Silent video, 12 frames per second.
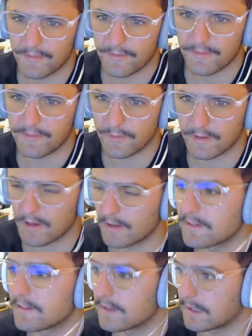
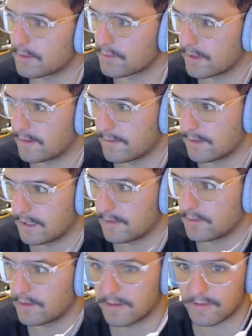did take a trade today,
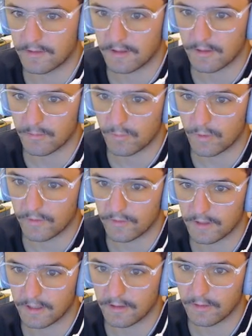as you can see it was
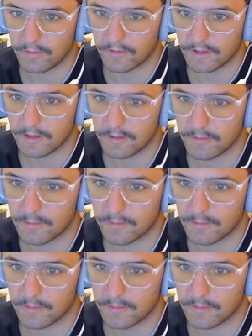a loser.